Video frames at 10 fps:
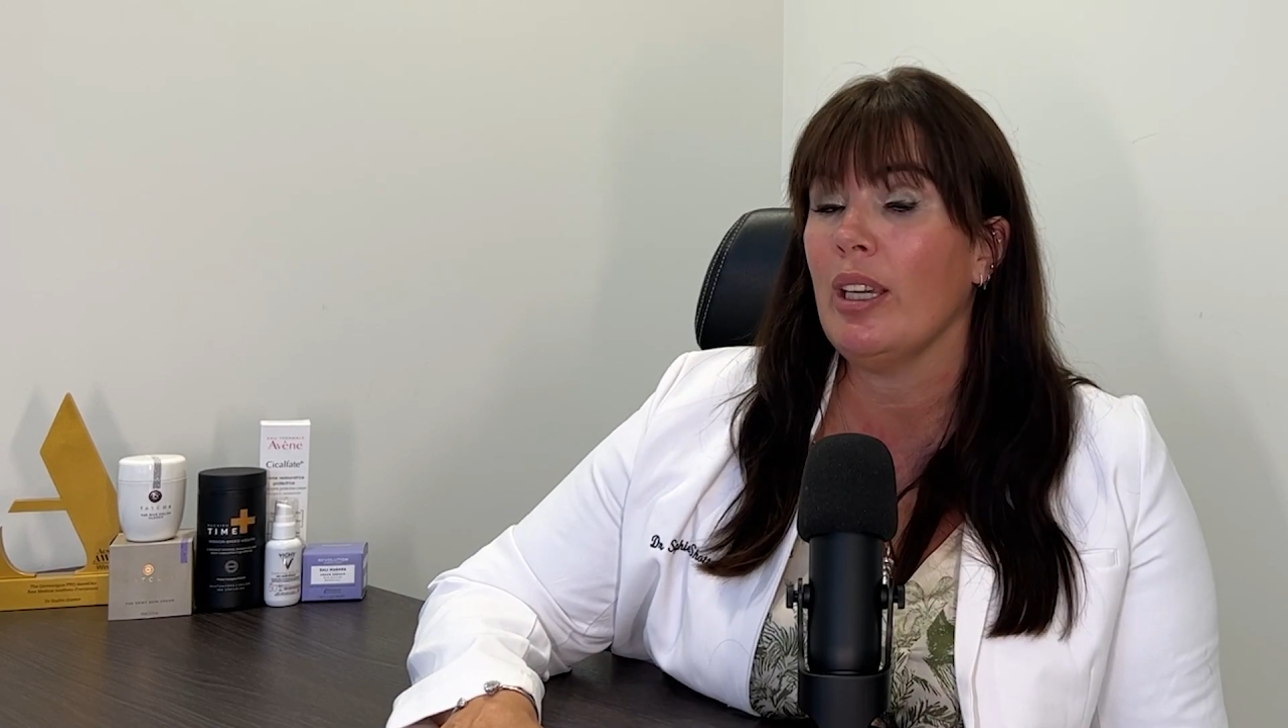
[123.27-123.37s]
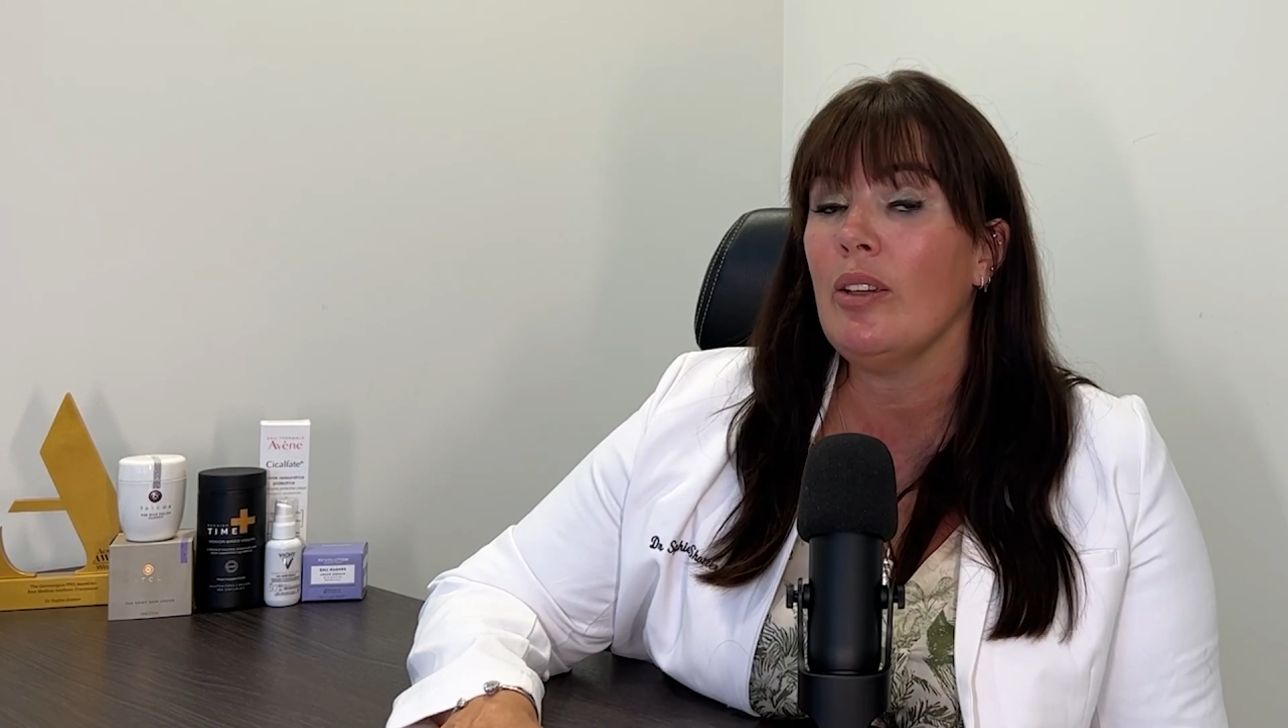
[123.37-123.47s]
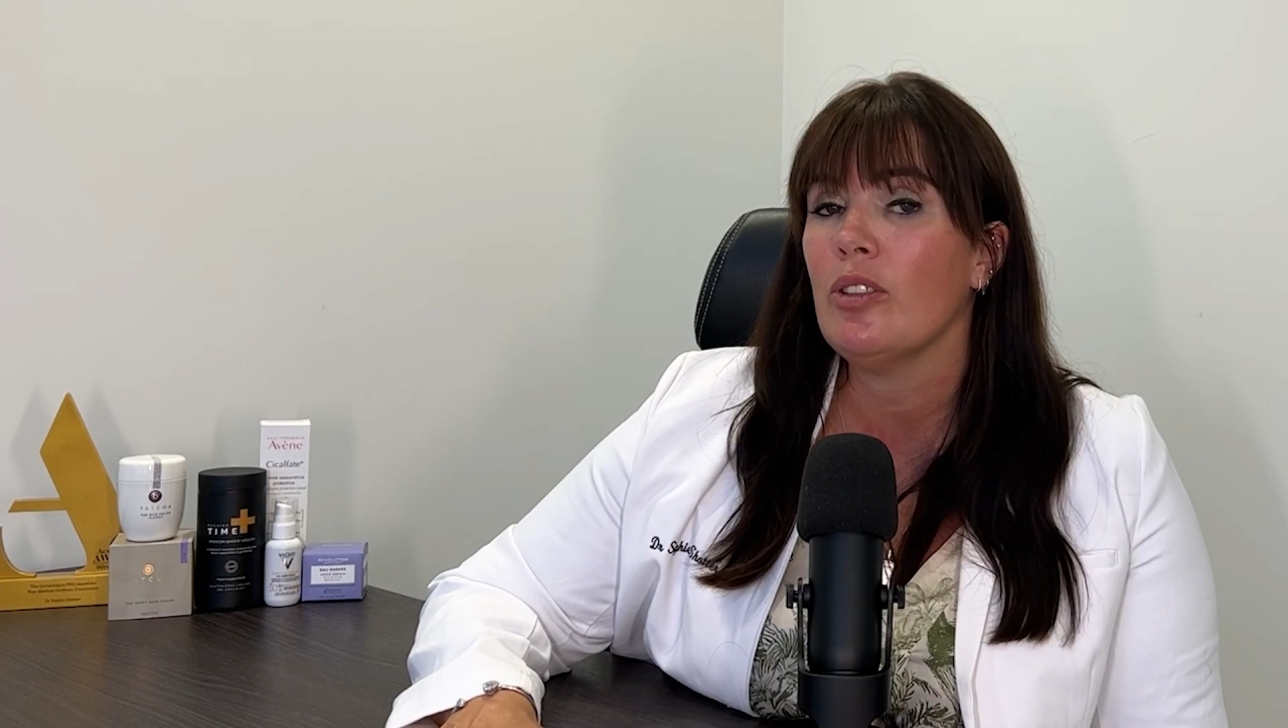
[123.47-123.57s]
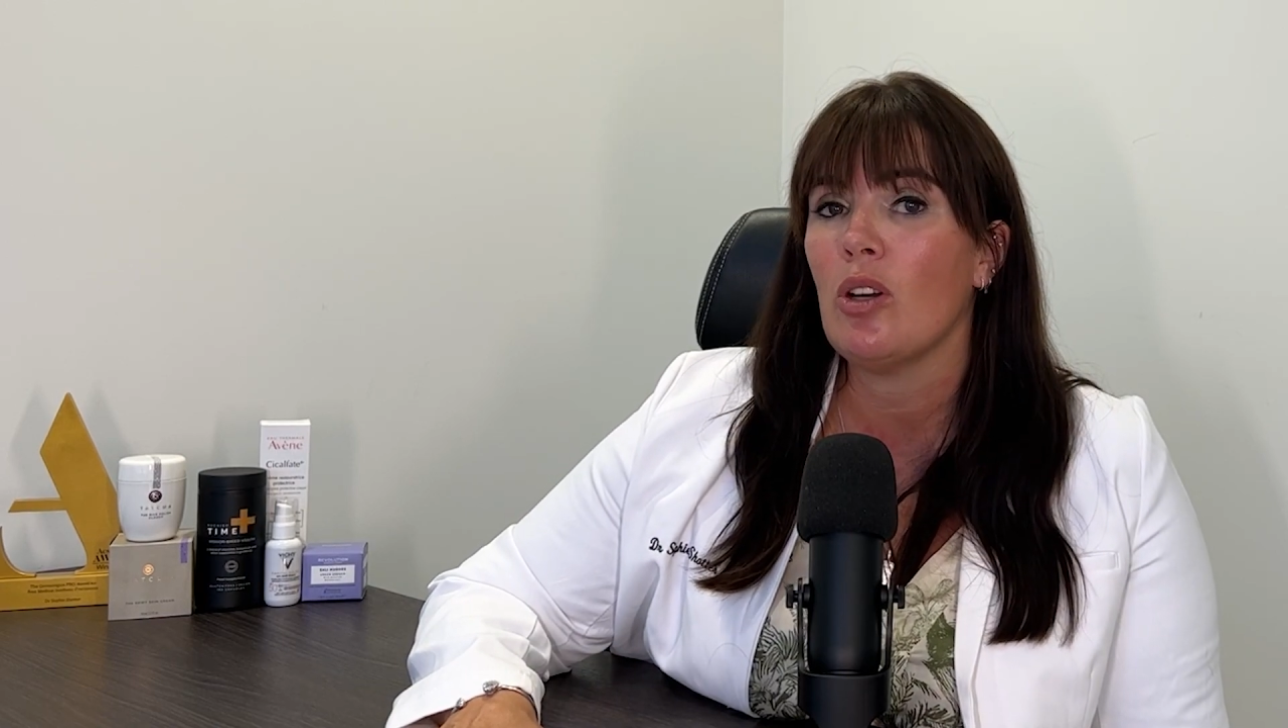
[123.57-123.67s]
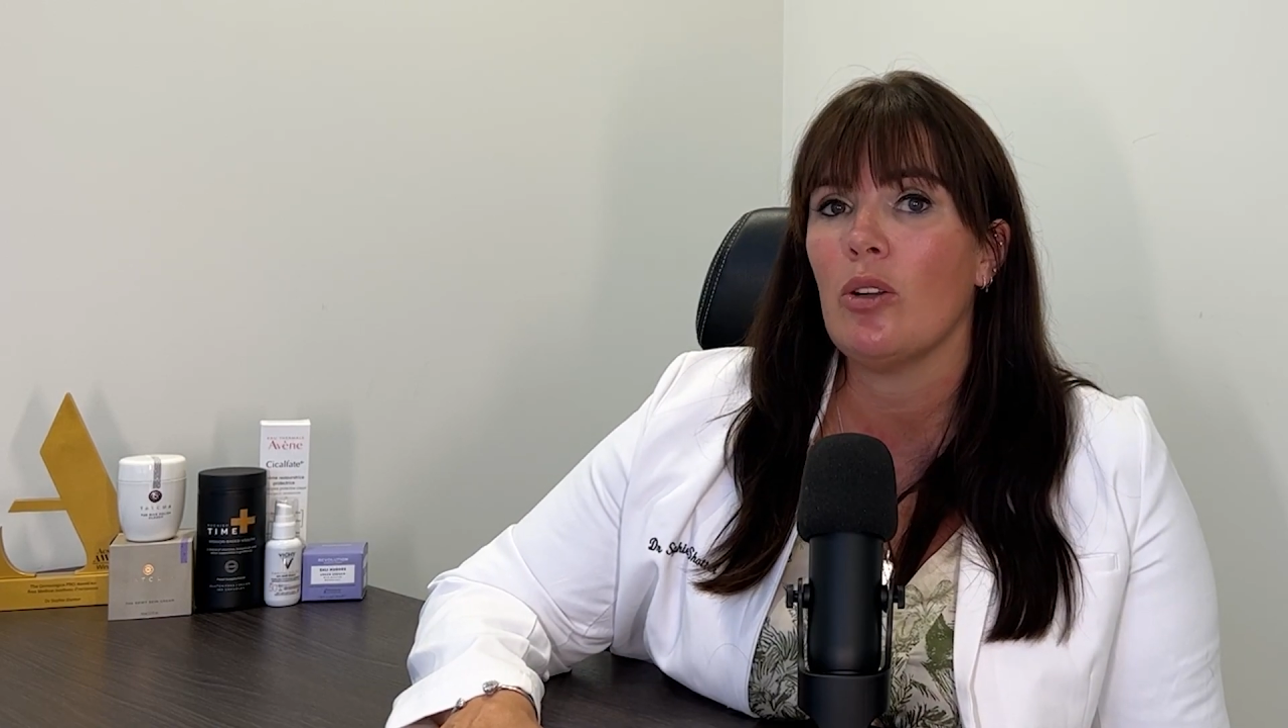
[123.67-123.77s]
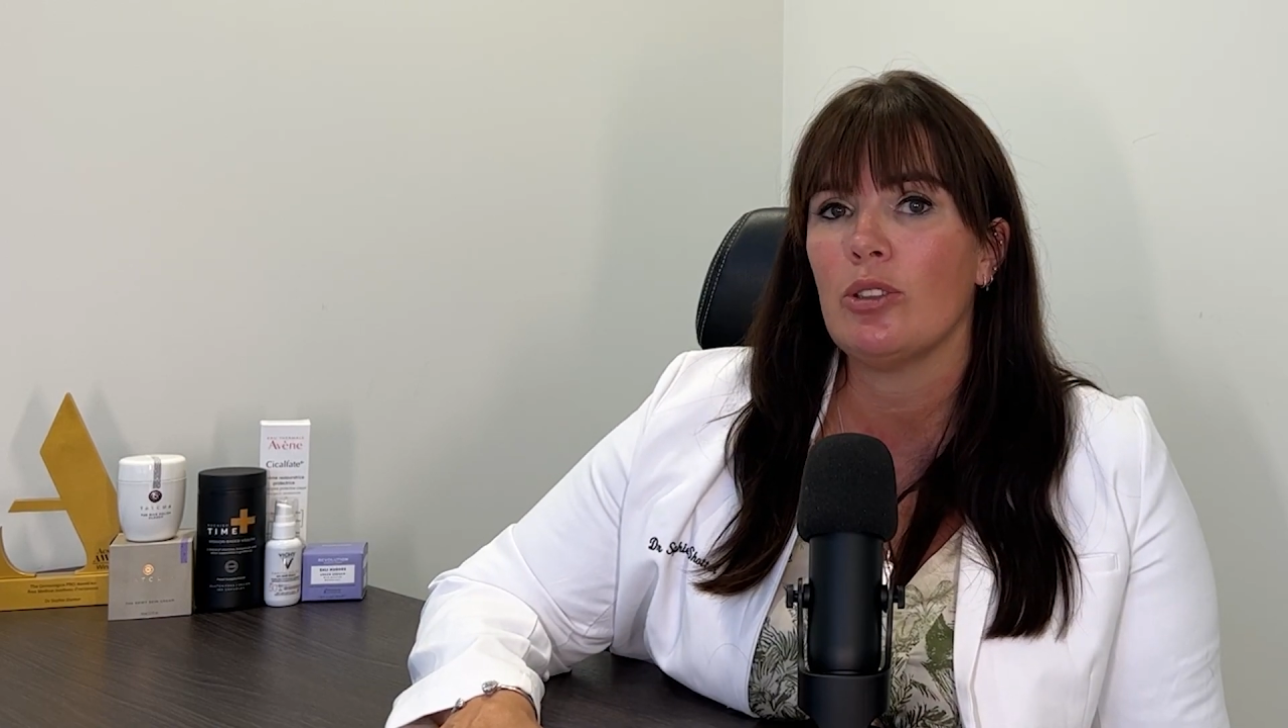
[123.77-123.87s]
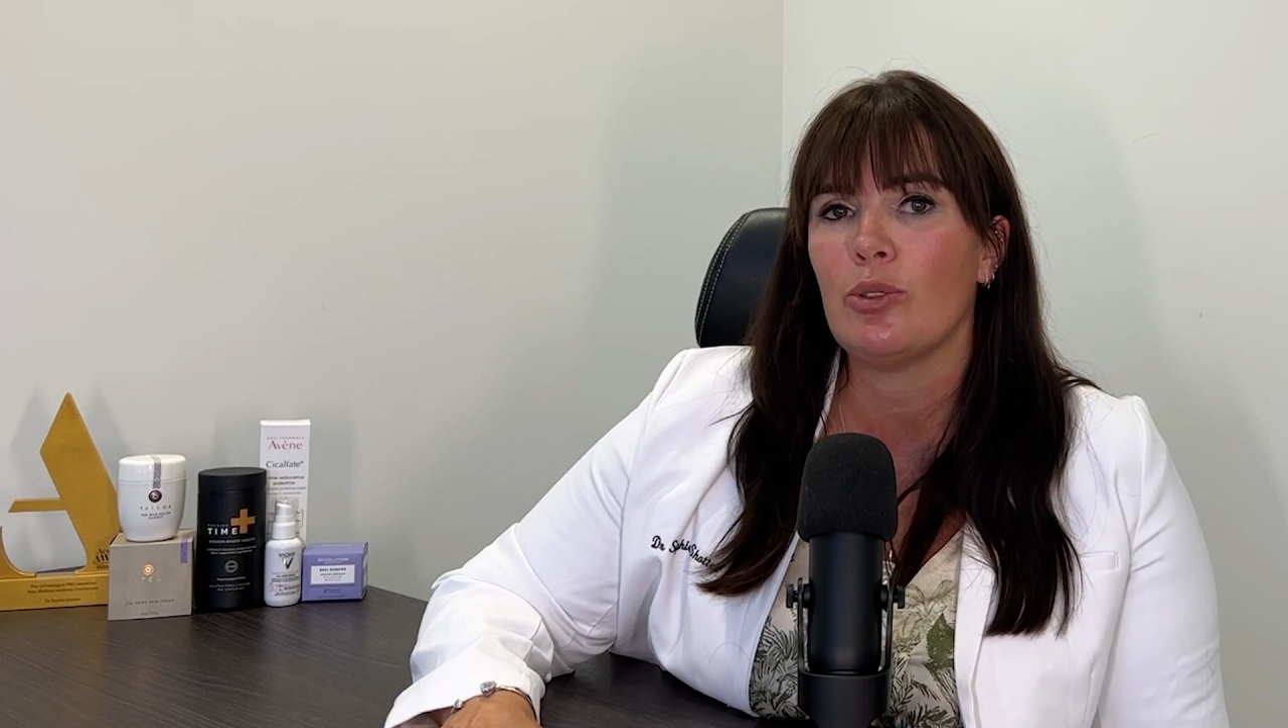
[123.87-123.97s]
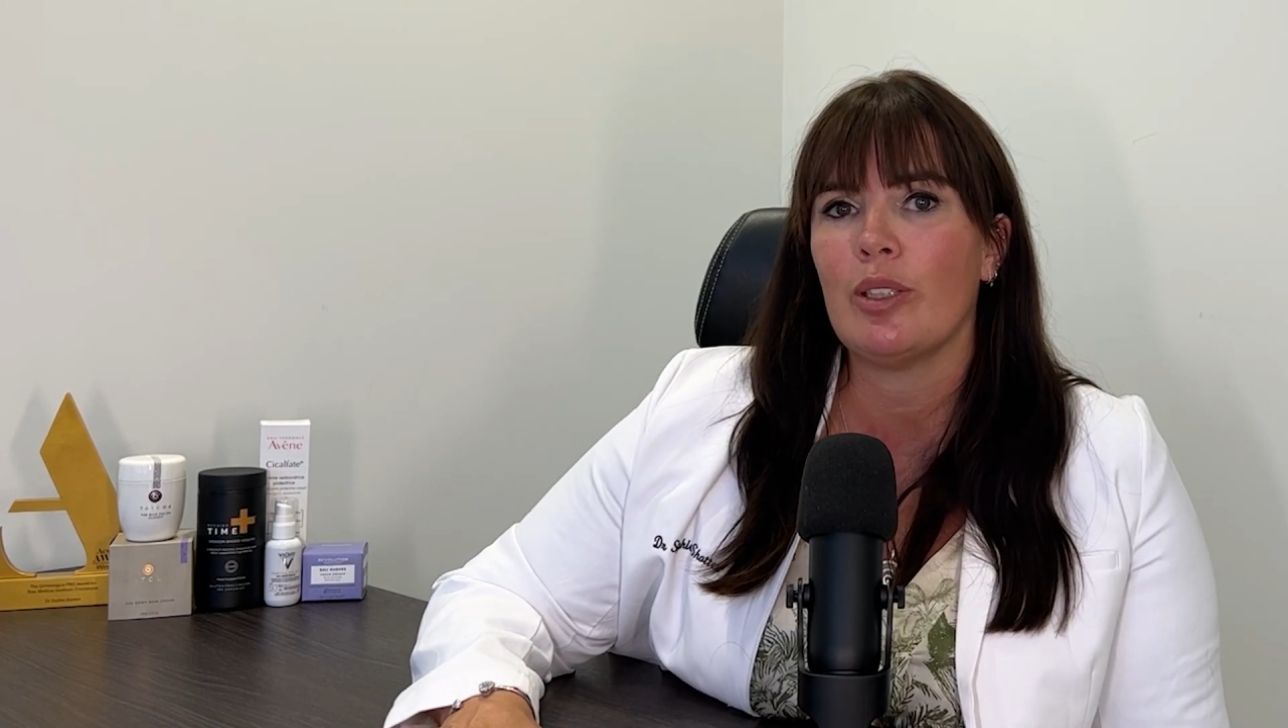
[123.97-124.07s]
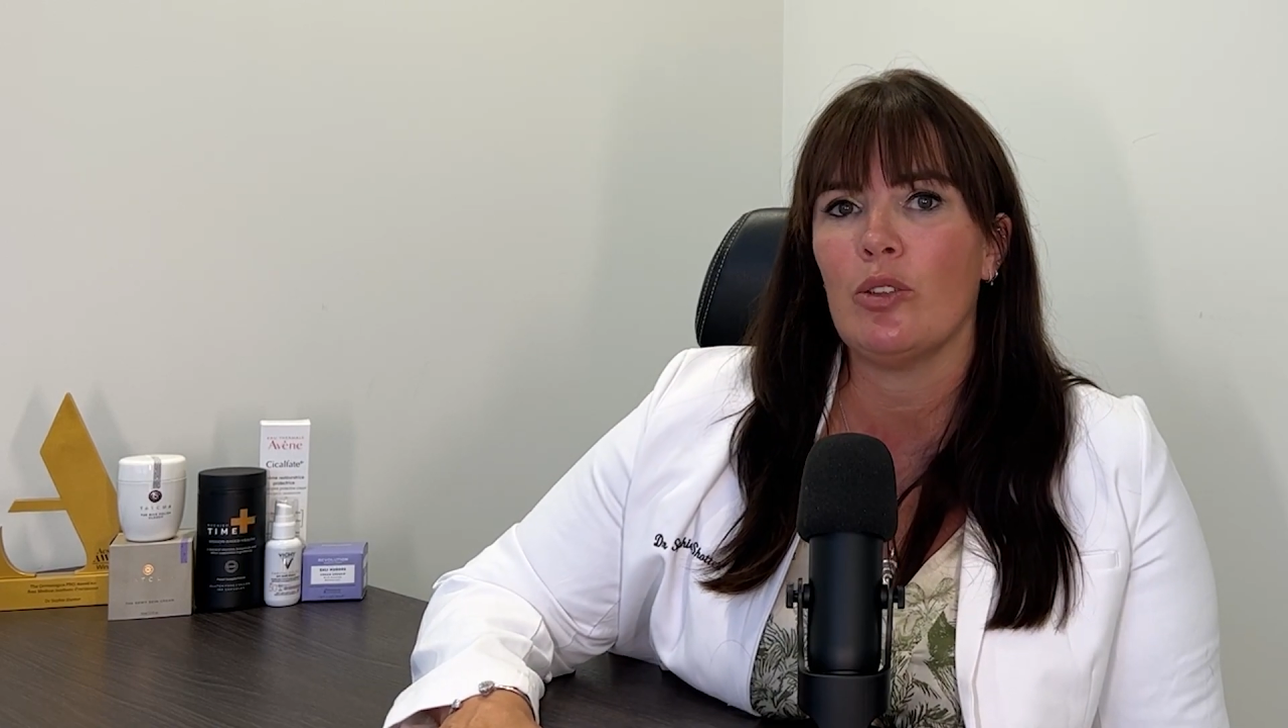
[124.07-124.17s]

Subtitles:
even altering